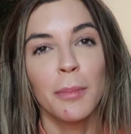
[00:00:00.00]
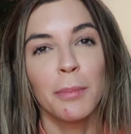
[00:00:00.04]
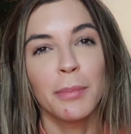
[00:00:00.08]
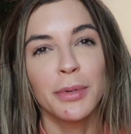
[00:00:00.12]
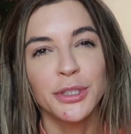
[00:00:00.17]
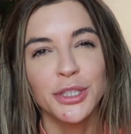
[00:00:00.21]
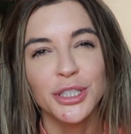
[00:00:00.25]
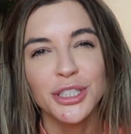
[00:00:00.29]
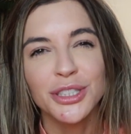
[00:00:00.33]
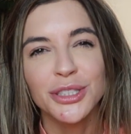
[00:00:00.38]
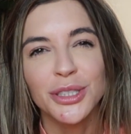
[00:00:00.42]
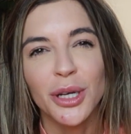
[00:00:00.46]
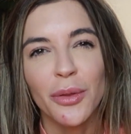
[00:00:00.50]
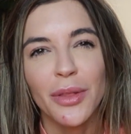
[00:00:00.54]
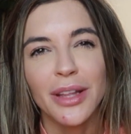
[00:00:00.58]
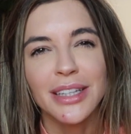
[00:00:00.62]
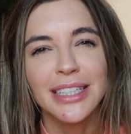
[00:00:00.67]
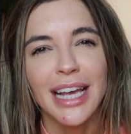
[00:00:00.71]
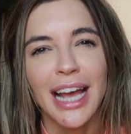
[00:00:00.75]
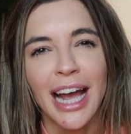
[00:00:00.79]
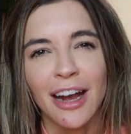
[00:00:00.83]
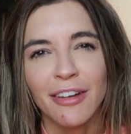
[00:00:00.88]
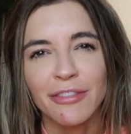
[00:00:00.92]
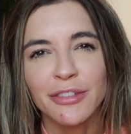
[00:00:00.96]
But just know
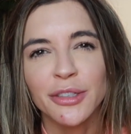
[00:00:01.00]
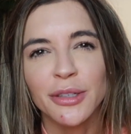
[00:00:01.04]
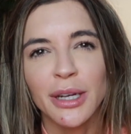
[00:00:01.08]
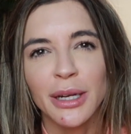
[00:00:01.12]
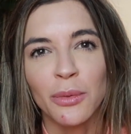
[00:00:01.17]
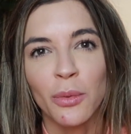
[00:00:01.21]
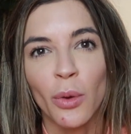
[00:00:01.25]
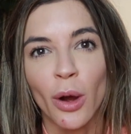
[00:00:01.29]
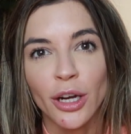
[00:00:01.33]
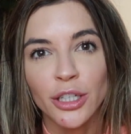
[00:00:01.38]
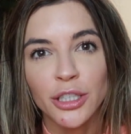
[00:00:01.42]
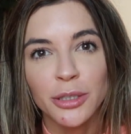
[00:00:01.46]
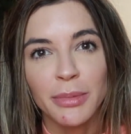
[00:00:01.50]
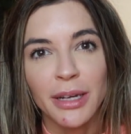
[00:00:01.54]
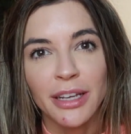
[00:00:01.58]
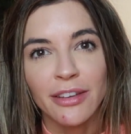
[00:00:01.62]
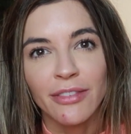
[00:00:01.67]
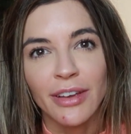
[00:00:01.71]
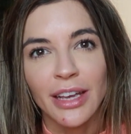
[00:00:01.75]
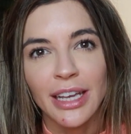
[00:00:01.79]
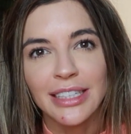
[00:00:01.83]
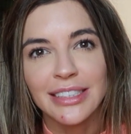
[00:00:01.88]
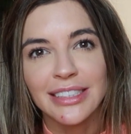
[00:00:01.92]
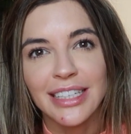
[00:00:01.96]
that's after I wash my
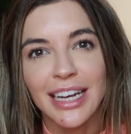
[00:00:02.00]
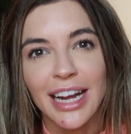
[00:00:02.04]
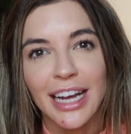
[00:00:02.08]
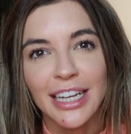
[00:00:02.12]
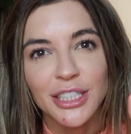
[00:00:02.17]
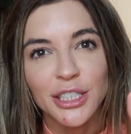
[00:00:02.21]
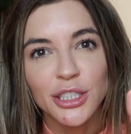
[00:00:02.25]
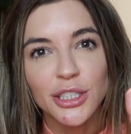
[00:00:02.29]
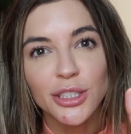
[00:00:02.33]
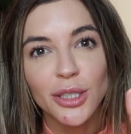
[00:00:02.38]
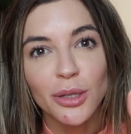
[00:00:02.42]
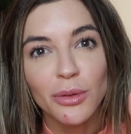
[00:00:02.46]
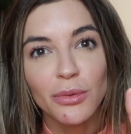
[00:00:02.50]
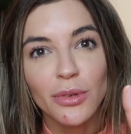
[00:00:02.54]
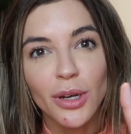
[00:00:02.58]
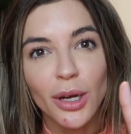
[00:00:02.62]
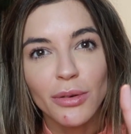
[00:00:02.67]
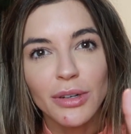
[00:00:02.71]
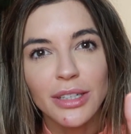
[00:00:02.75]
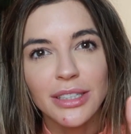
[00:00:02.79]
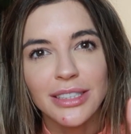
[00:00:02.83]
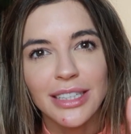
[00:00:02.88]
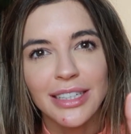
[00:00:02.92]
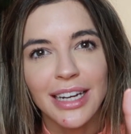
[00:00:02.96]
face and I just don't
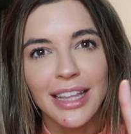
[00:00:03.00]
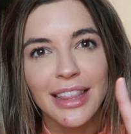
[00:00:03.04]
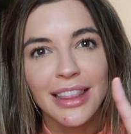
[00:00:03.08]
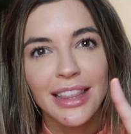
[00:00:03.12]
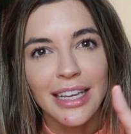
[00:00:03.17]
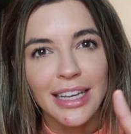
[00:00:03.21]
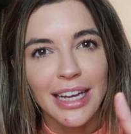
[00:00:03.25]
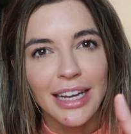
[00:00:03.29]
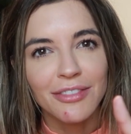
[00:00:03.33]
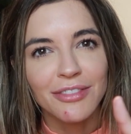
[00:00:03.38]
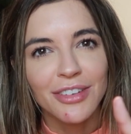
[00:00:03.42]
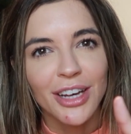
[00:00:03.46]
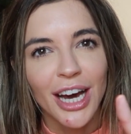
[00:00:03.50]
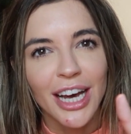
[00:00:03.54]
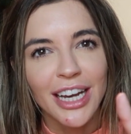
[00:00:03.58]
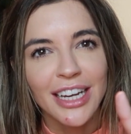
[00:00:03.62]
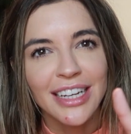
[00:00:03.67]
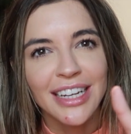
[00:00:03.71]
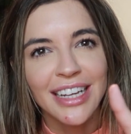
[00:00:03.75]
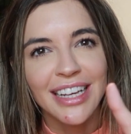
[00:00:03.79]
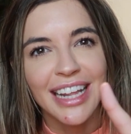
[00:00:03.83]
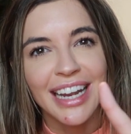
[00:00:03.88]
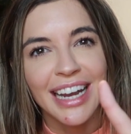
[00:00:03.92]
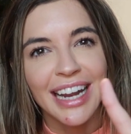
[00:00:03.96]
notice, and I think I've
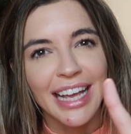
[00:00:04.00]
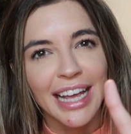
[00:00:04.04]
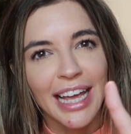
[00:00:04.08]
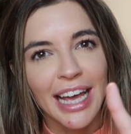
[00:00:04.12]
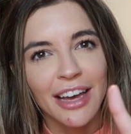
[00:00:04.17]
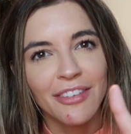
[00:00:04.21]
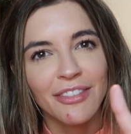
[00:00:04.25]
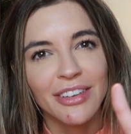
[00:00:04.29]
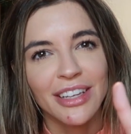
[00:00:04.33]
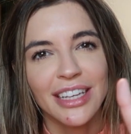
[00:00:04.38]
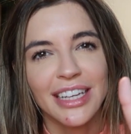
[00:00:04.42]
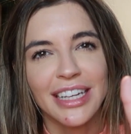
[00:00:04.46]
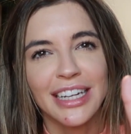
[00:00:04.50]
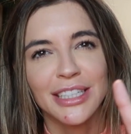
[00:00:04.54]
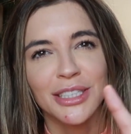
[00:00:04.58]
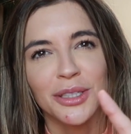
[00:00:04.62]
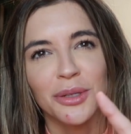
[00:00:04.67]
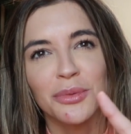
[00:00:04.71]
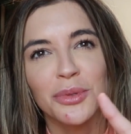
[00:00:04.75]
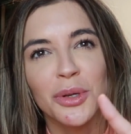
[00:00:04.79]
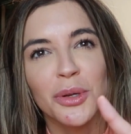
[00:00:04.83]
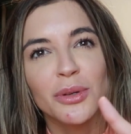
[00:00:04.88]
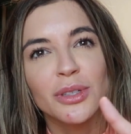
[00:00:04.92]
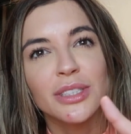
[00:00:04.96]
gotten it and I haven't, and I
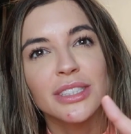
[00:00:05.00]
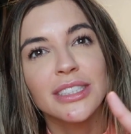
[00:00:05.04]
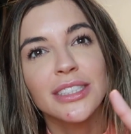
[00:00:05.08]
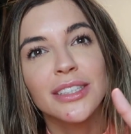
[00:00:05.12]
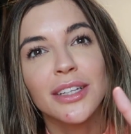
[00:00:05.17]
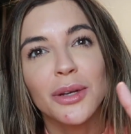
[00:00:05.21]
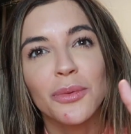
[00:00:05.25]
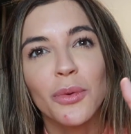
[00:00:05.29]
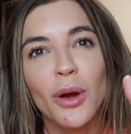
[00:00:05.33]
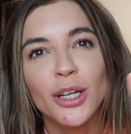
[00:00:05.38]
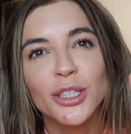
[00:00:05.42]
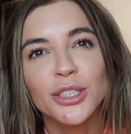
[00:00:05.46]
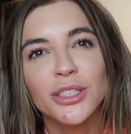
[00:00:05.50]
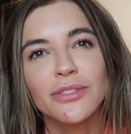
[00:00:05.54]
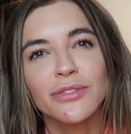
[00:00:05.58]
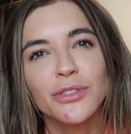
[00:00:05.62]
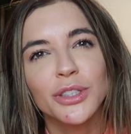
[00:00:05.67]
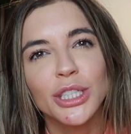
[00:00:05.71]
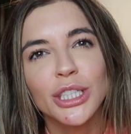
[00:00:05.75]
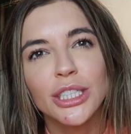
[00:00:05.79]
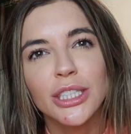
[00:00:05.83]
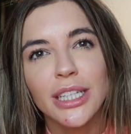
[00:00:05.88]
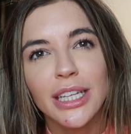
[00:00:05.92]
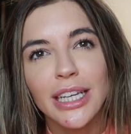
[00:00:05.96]
don't notice until I watch the
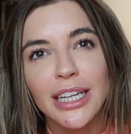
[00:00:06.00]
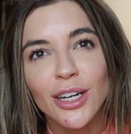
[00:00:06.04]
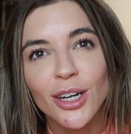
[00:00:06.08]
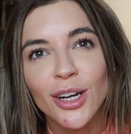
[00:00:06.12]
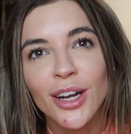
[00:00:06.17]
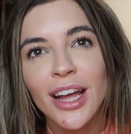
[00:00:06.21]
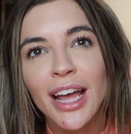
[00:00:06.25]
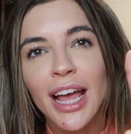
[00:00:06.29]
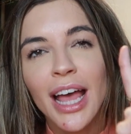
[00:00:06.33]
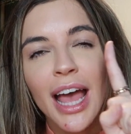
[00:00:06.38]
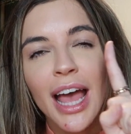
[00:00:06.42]
footage later.